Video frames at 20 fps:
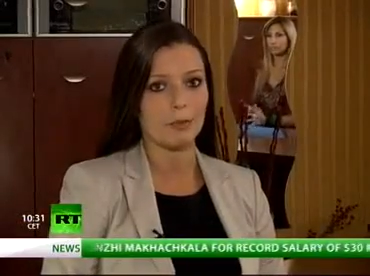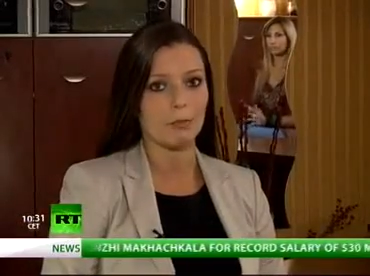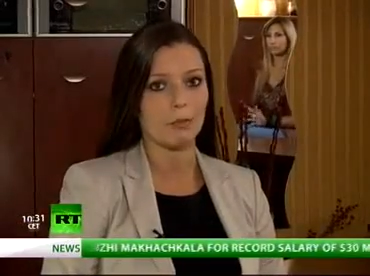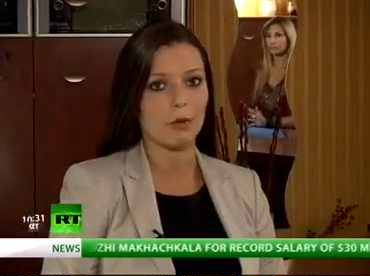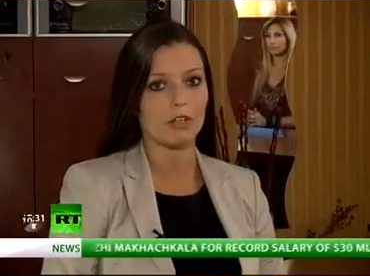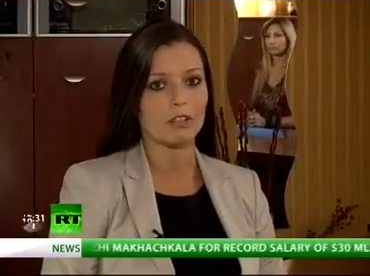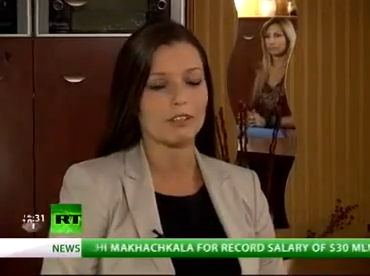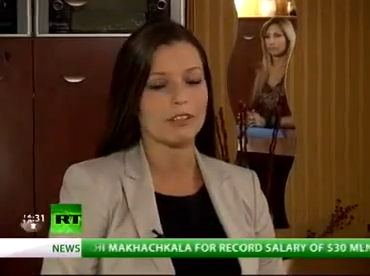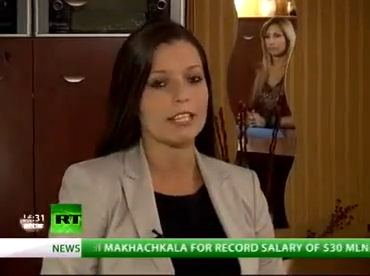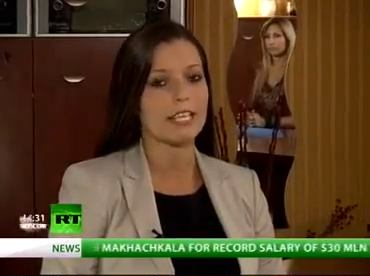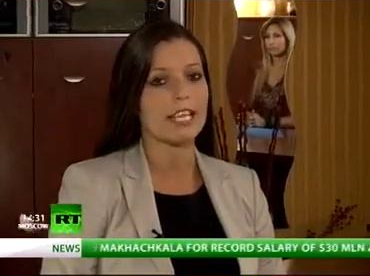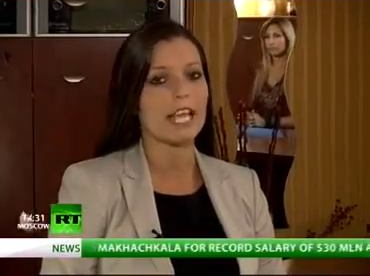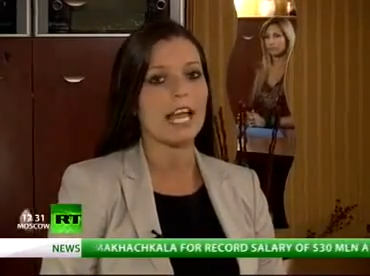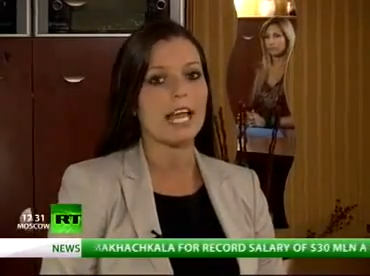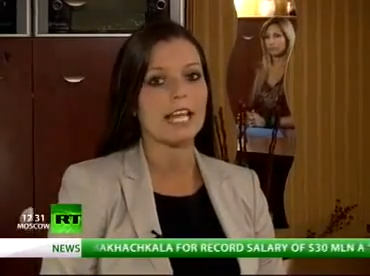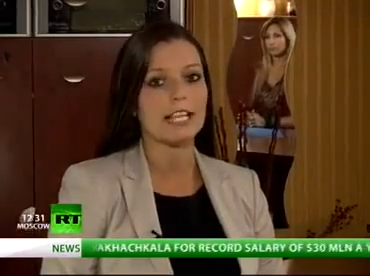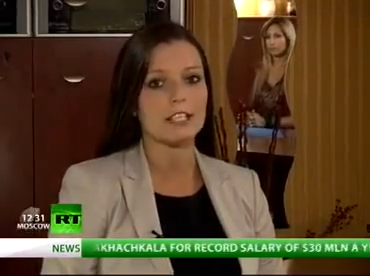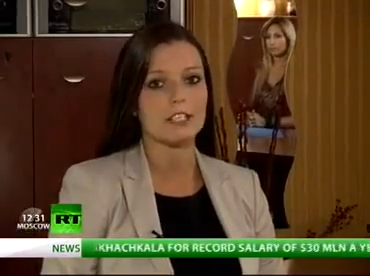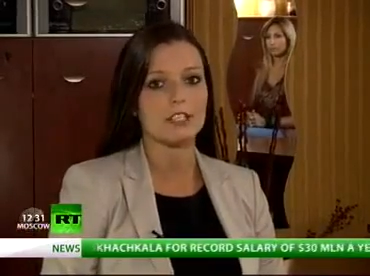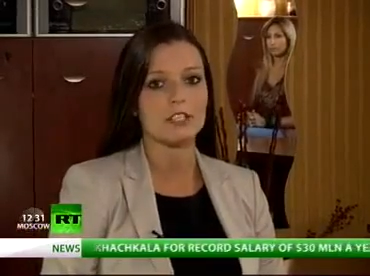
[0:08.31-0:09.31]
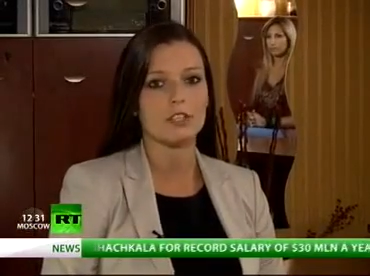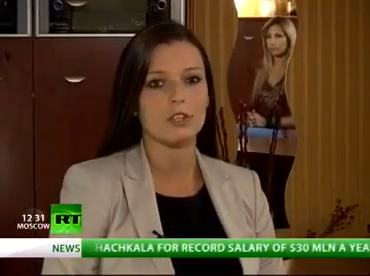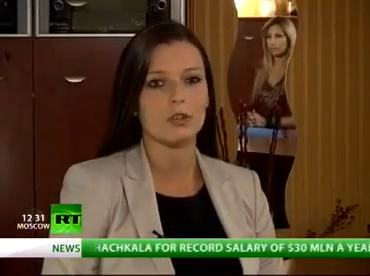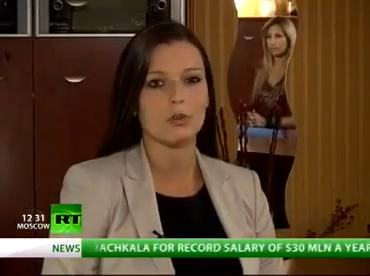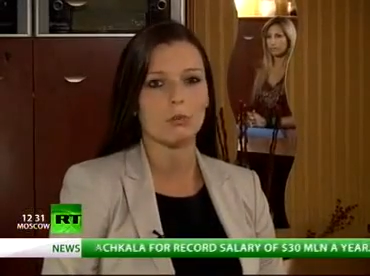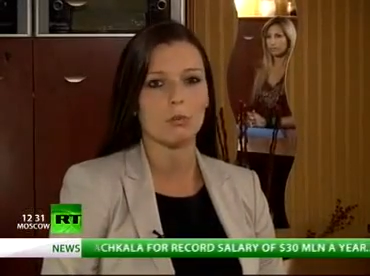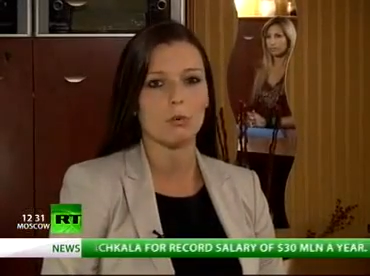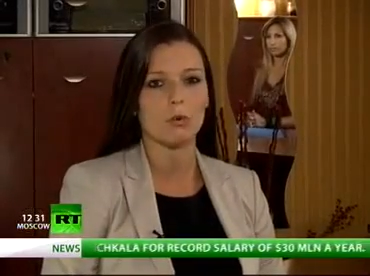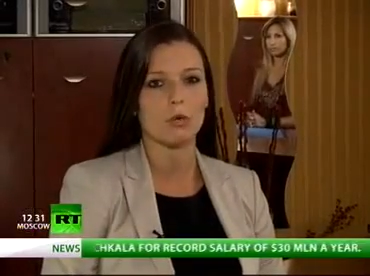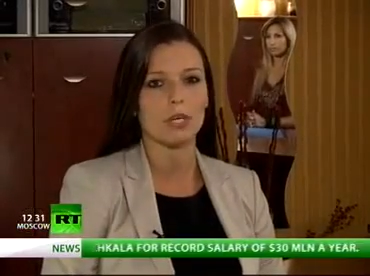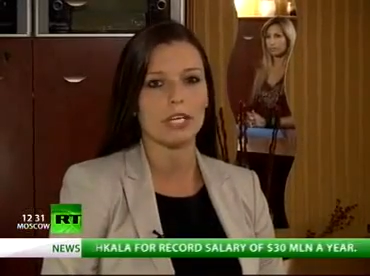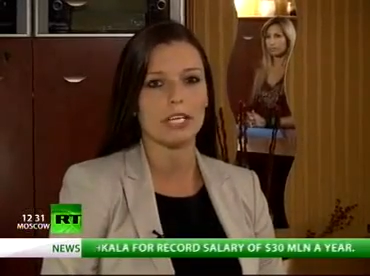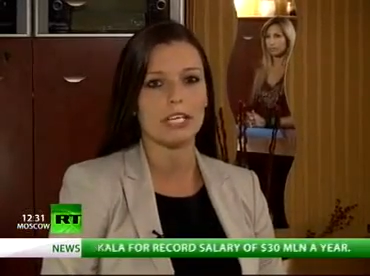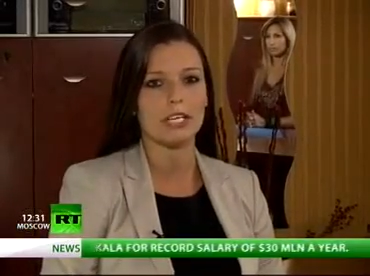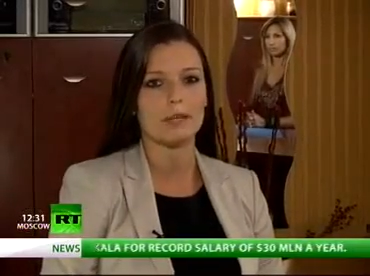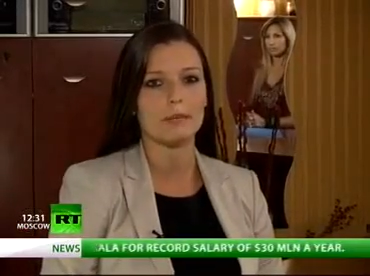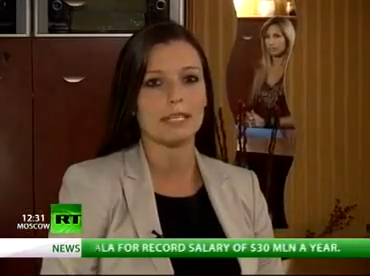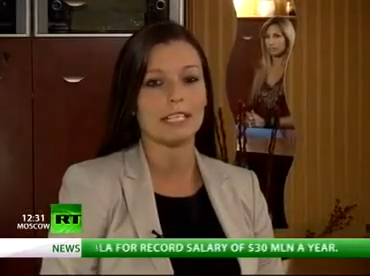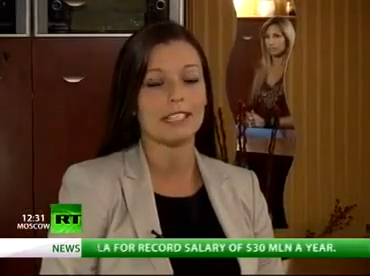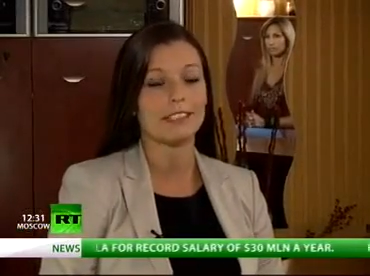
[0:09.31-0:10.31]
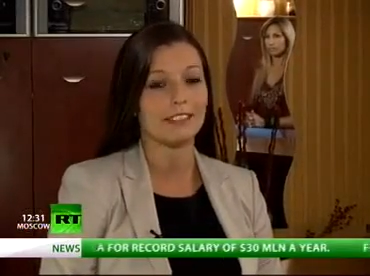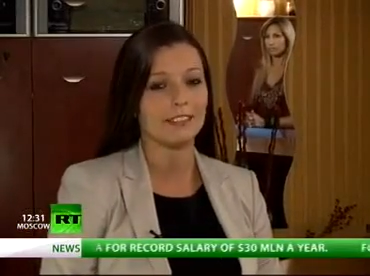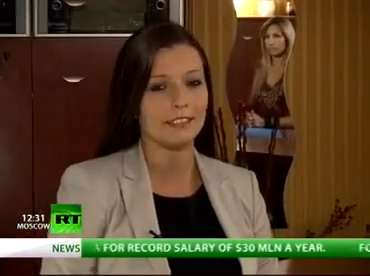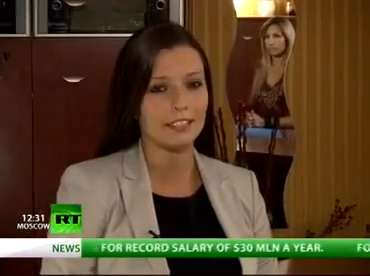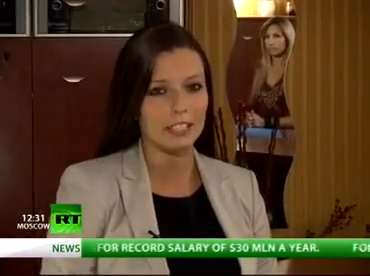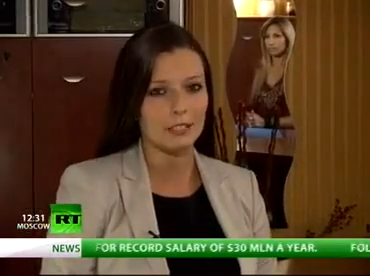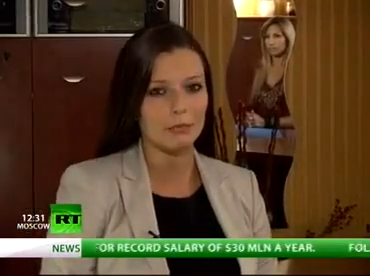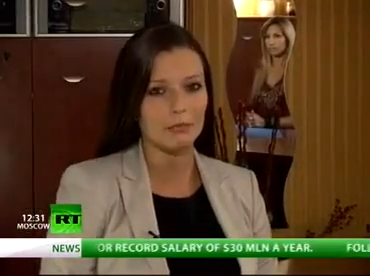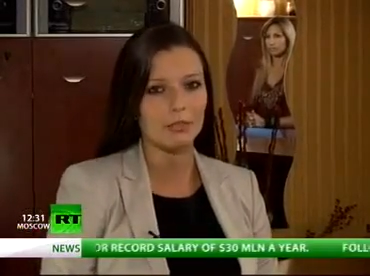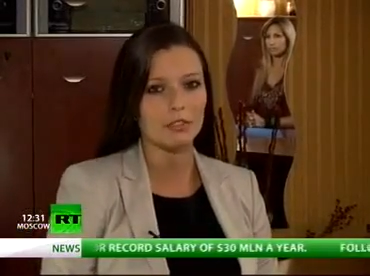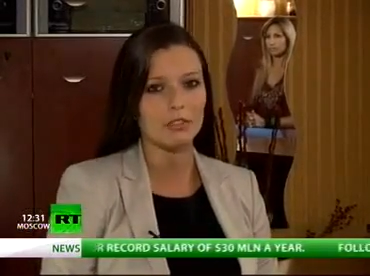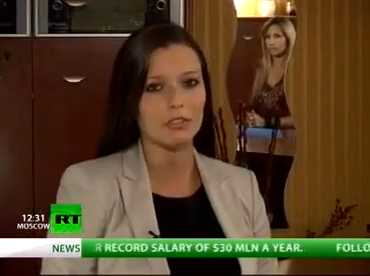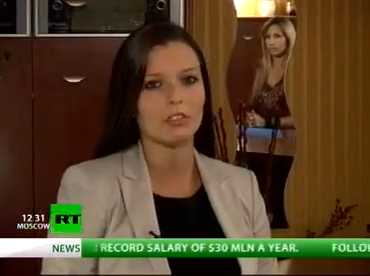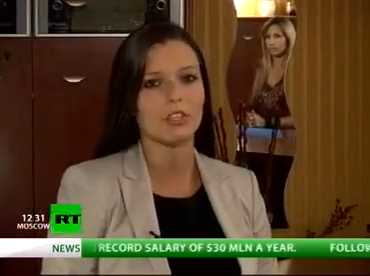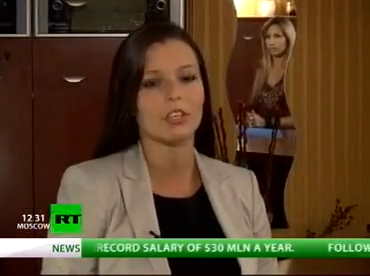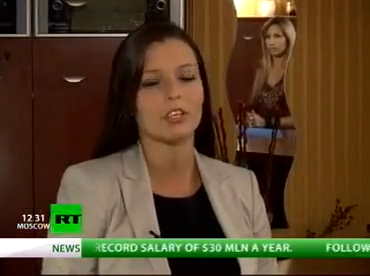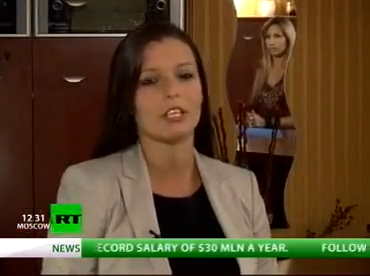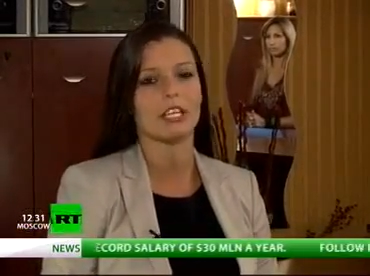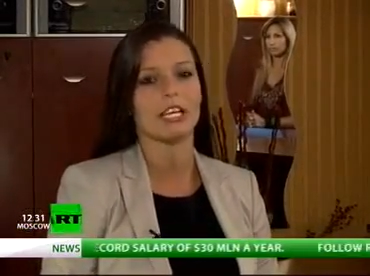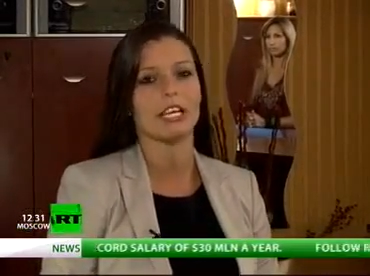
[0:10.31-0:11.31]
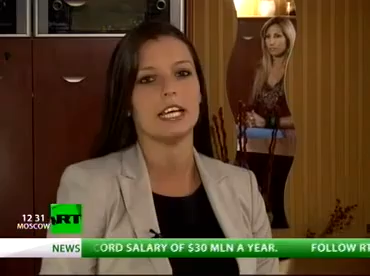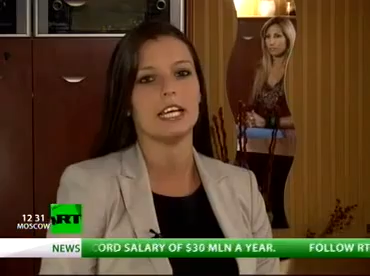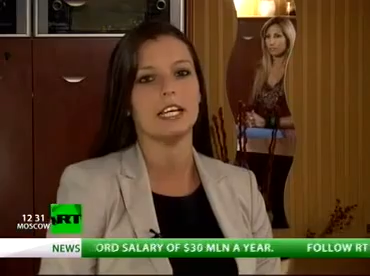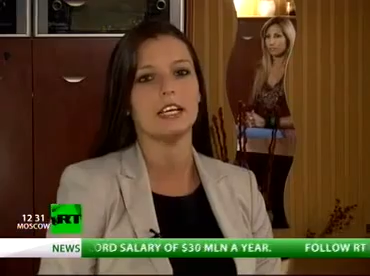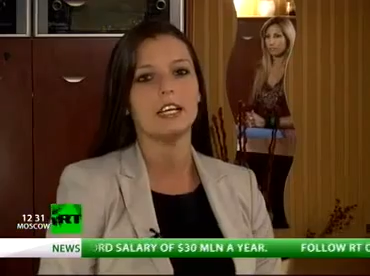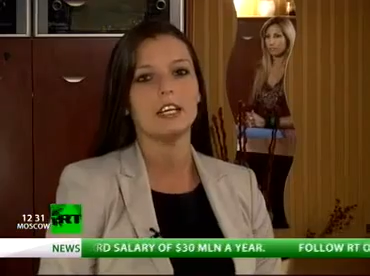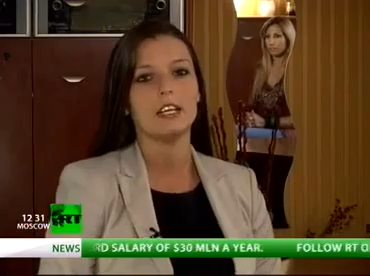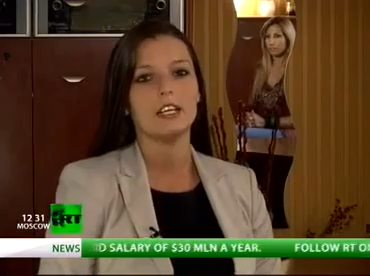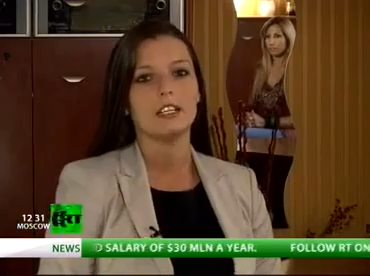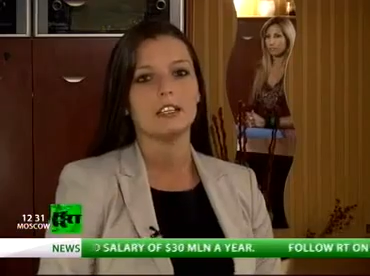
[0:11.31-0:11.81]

but whilst the end to the war in Libya seems so near,